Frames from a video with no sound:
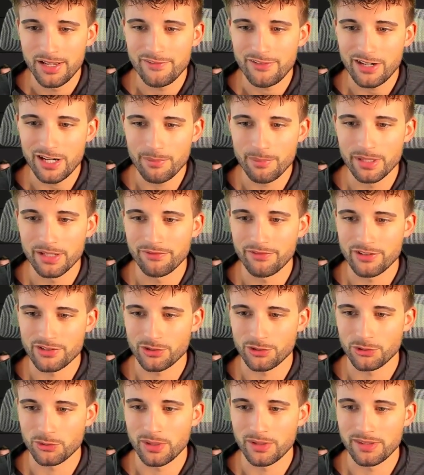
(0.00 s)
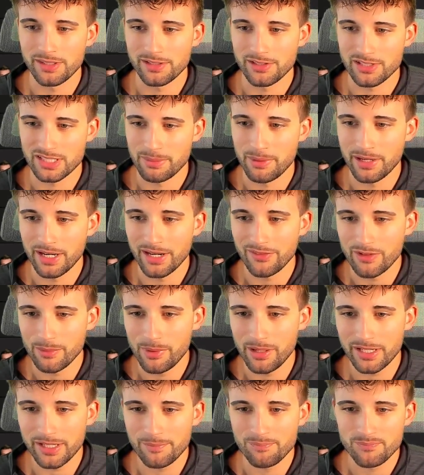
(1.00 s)
very beneficial to, I think, just about
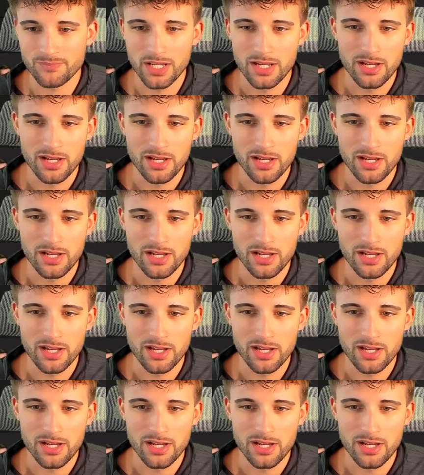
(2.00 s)
everybody.